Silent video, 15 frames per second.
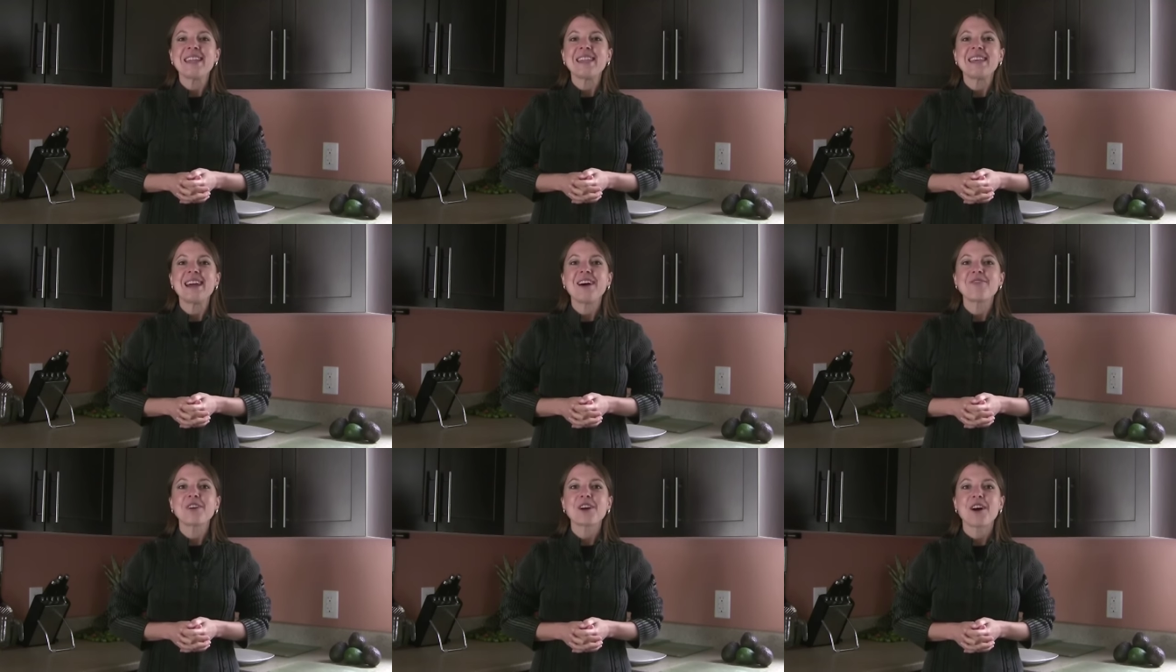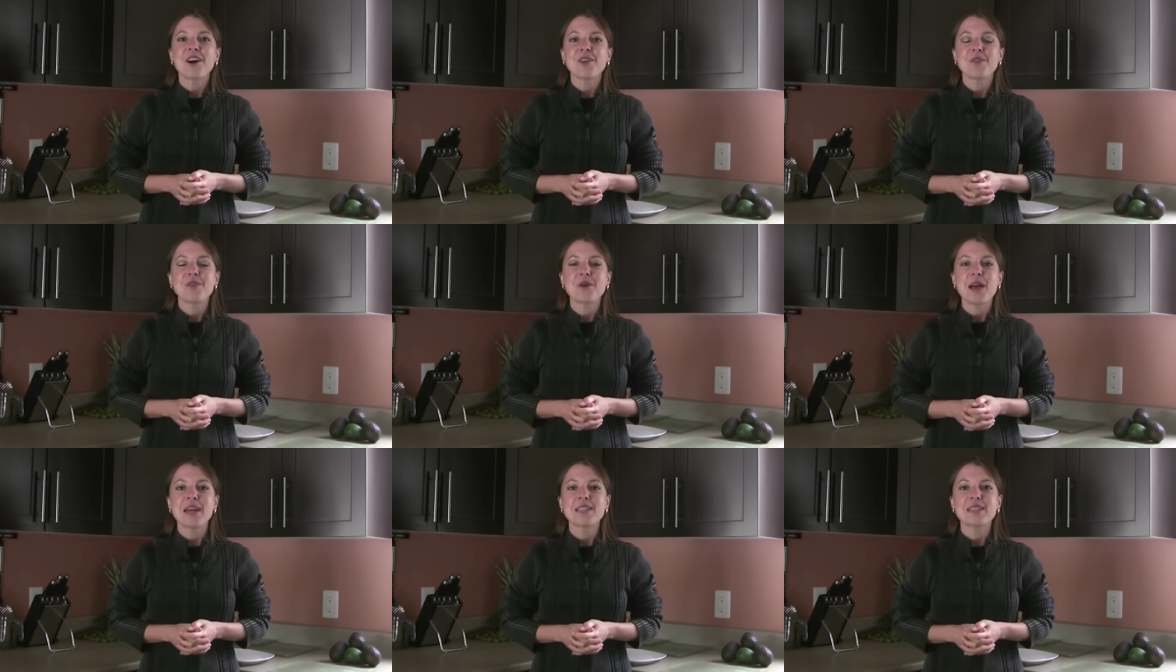The
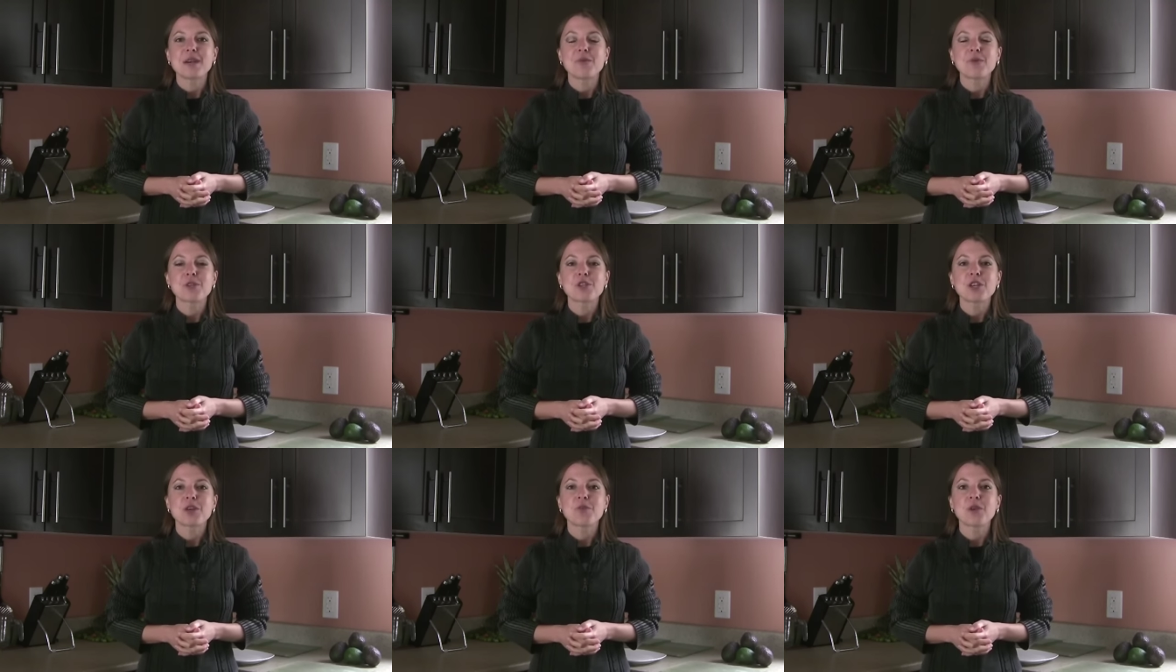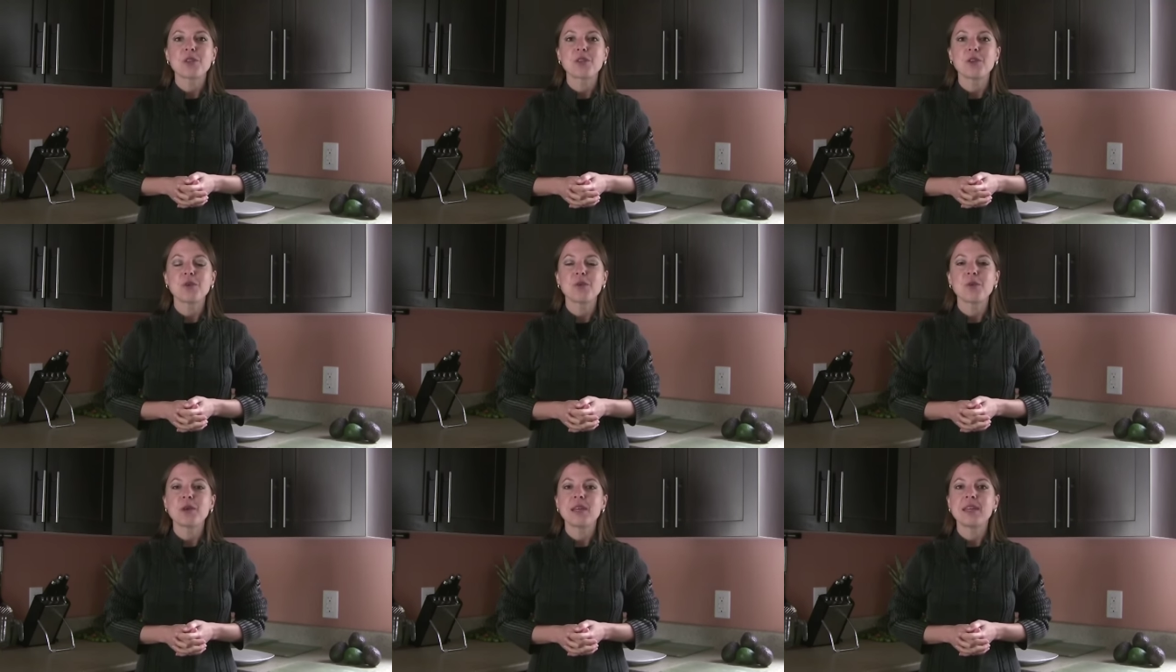avocado, as I will share with
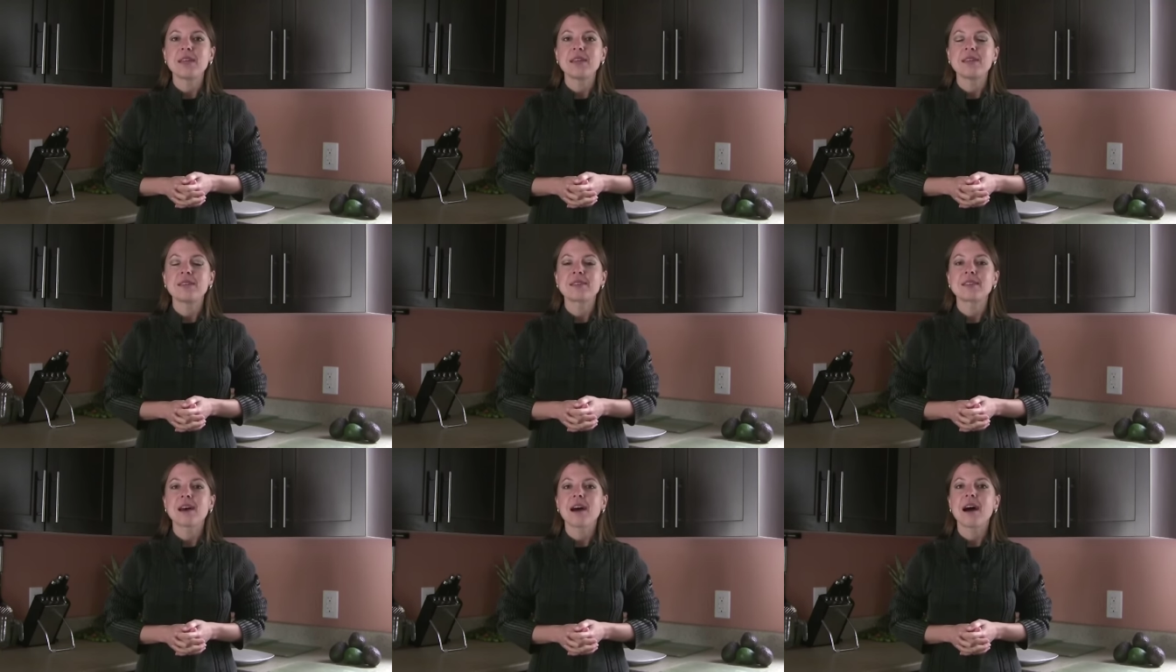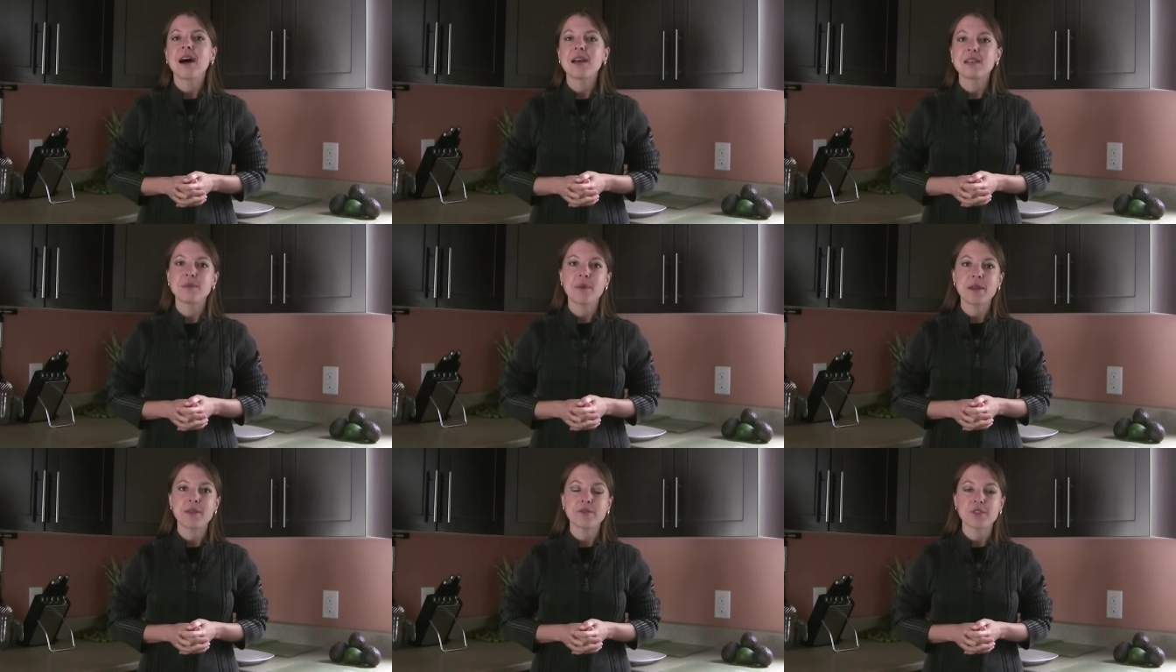you, is highly
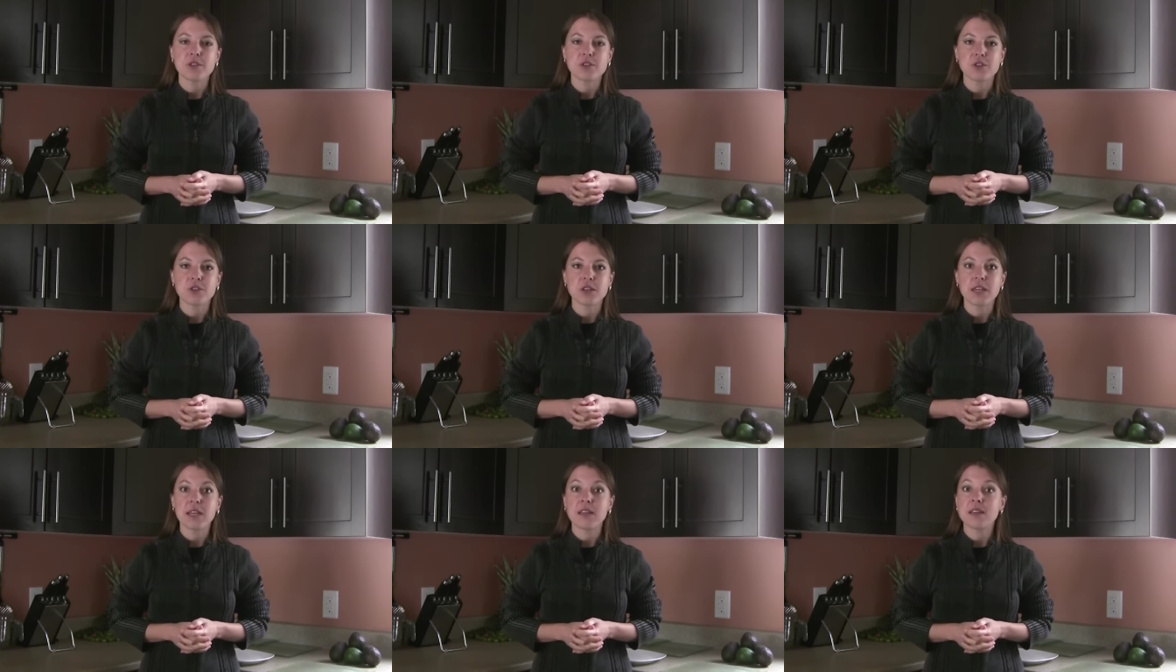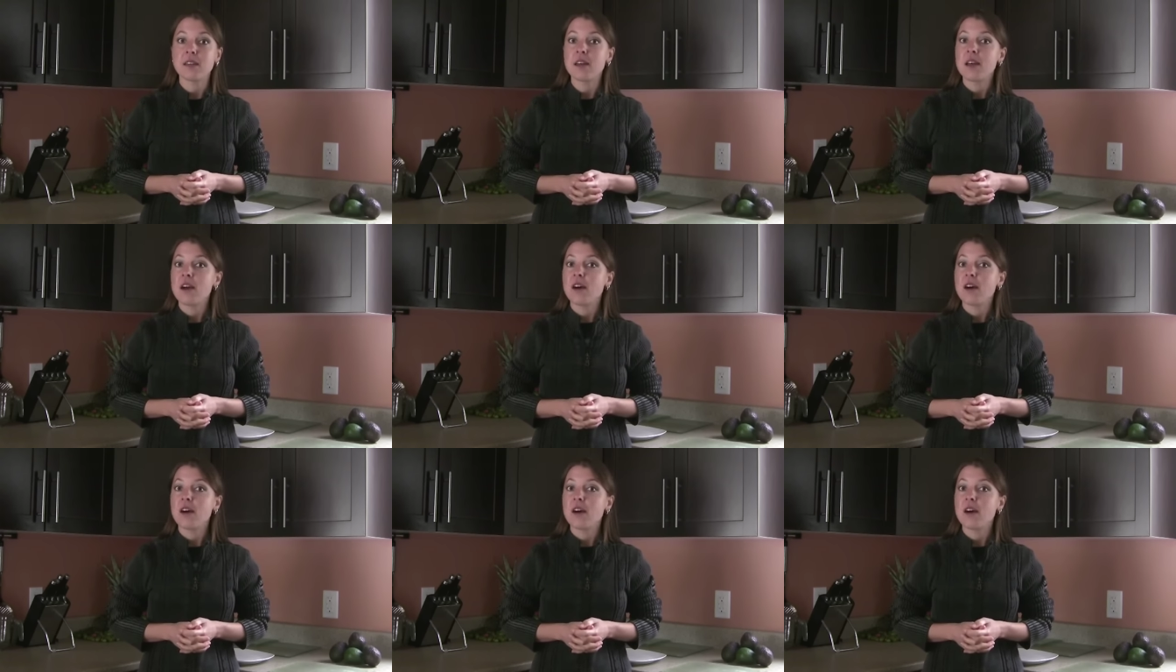beneficial in